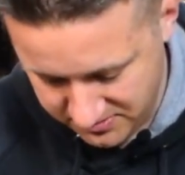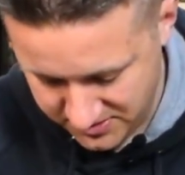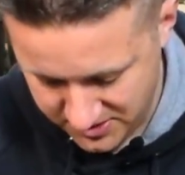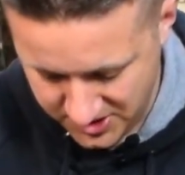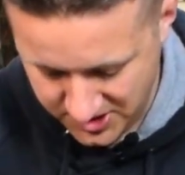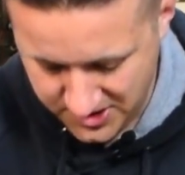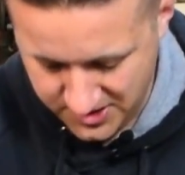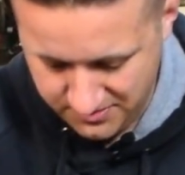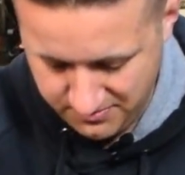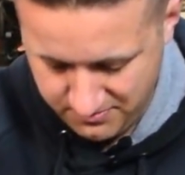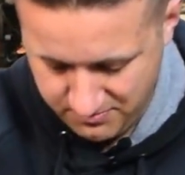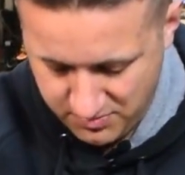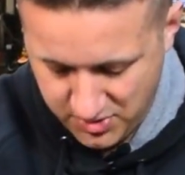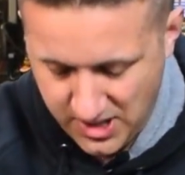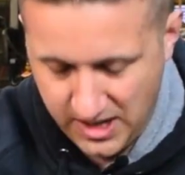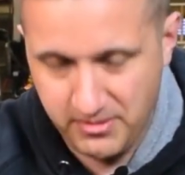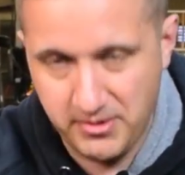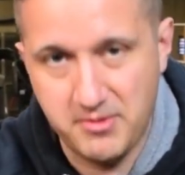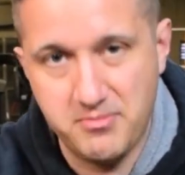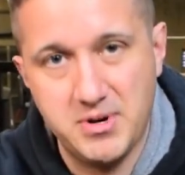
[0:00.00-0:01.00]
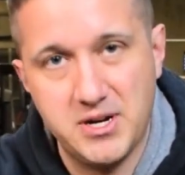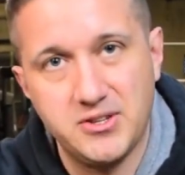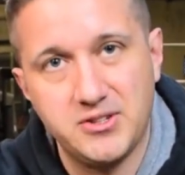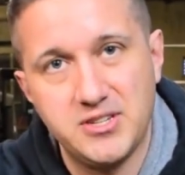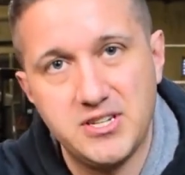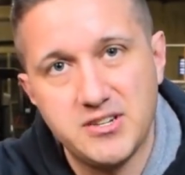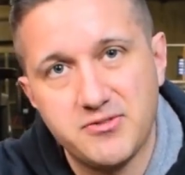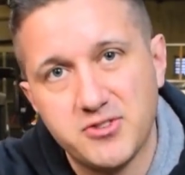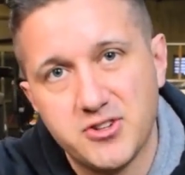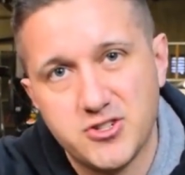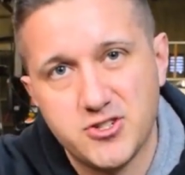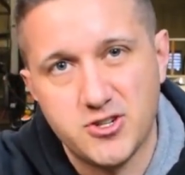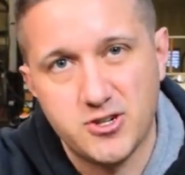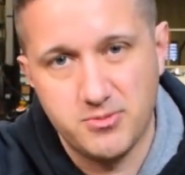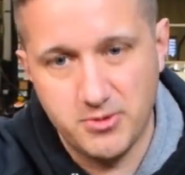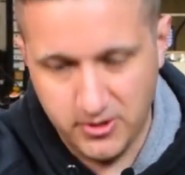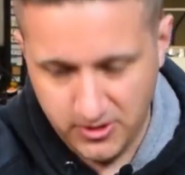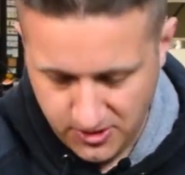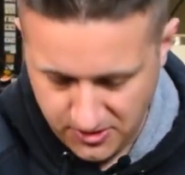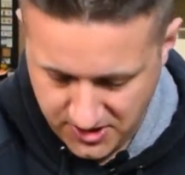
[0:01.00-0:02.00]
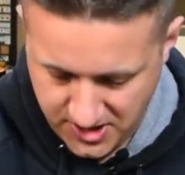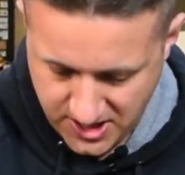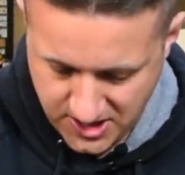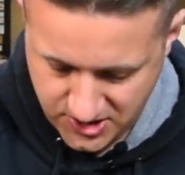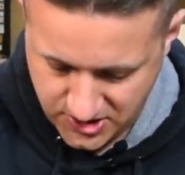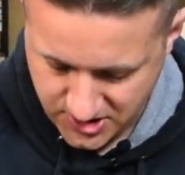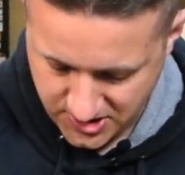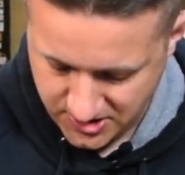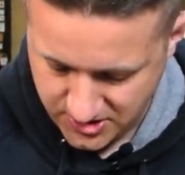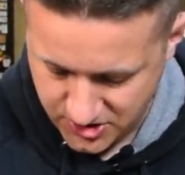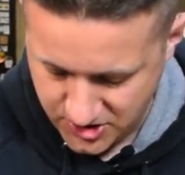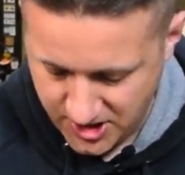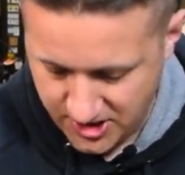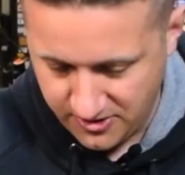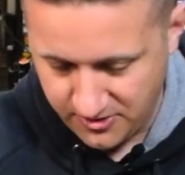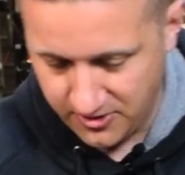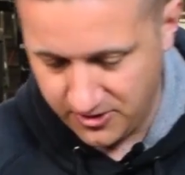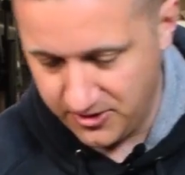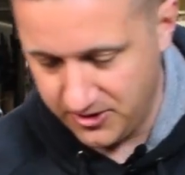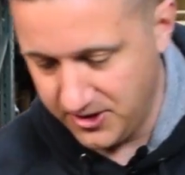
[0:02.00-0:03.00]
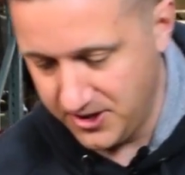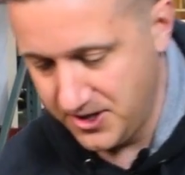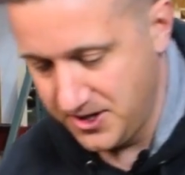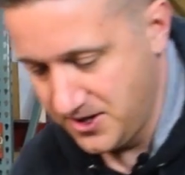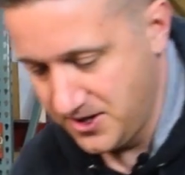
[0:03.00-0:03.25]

just probably barely different turbo location in general.